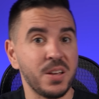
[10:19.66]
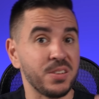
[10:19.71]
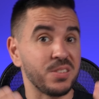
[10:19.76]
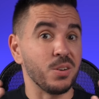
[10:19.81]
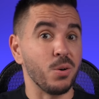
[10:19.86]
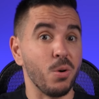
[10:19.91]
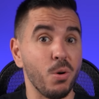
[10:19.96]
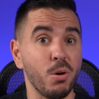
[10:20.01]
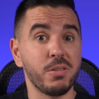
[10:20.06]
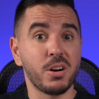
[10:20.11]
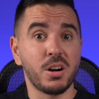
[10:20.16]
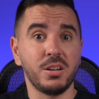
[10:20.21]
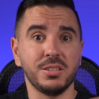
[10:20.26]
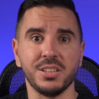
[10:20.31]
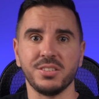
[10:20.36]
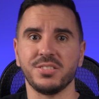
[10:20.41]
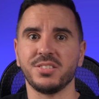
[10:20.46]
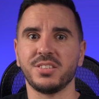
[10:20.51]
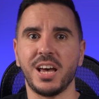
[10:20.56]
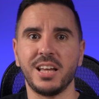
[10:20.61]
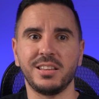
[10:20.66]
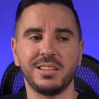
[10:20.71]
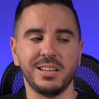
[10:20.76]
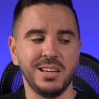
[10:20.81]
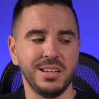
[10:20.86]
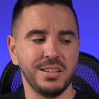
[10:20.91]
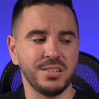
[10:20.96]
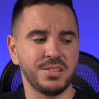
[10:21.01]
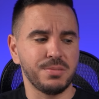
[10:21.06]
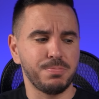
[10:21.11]
So overall this set
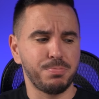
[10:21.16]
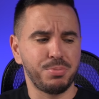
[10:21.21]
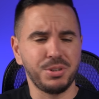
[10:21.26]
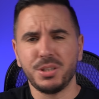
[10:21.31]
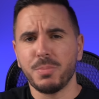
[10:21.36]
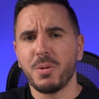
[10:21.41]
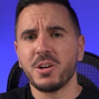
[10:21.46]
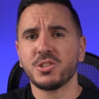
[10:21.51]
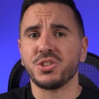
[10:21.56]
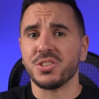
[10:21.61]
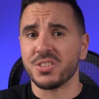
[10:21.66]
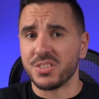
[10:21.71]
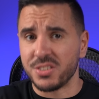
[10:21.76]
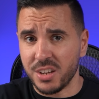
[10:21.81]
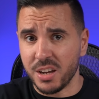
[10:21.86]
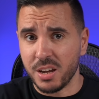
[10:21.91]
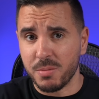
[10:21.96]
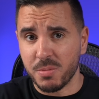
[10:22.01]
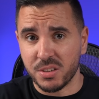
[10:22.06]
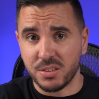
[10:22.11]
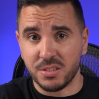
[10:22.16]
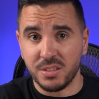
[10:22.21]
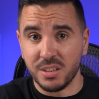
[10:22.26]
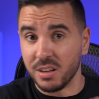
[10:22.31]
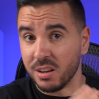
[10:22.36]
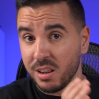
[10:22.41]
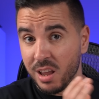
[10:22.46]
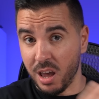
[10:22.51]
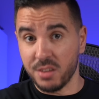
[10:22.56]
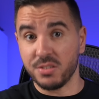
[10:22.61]
is pretty much the same as
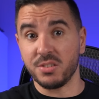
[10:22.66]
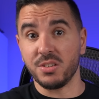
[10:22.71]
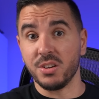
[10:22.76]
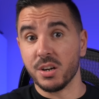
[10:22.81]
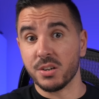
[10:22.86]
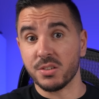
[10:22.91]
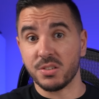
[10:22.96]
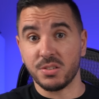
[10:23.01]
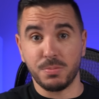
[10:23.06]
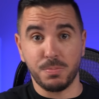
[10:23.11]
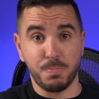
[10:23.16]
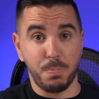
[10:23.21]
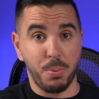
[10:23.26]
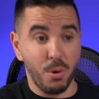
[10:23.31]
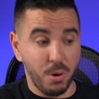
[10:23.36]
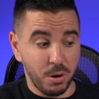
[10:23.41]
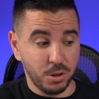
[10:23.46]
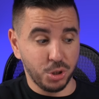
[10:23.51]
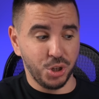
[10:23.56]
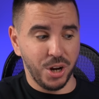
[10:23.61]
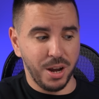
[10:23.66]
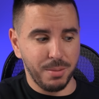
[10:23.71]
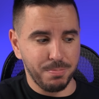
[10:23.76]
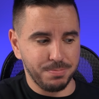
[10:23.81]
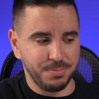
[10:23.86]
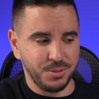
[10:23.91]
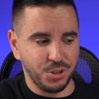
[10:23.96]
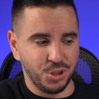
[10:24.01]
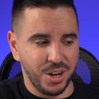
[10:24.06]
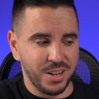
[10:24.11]
the last year's Porsche,
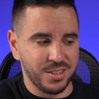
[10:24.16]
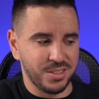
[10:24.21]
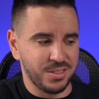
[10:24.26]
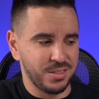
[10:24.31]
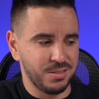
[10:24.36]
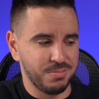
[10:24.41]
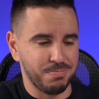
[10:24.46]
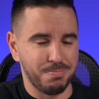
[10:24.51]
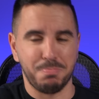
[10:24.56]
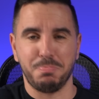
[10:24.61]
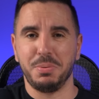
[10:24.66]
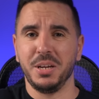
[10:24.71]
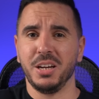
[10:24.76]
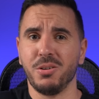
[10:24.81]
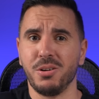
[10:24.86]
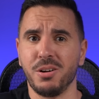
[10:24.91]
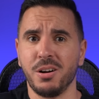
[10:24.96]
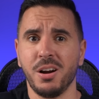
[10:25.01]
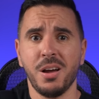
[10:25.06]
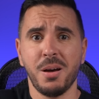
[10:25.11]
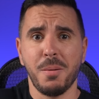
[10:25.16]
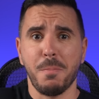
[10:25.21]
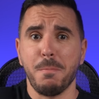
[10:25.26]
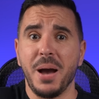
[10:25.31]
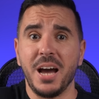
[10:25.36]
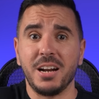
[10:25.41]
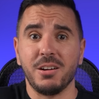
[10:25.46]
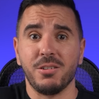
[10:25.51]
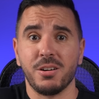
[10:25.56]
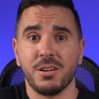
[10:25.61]
just bigger,
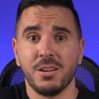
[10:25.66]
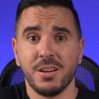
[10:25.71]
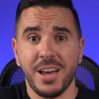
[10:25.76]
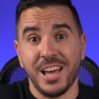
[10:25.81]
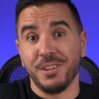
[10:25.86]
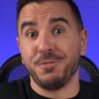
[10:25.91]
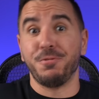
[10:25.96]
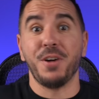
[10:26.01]
better and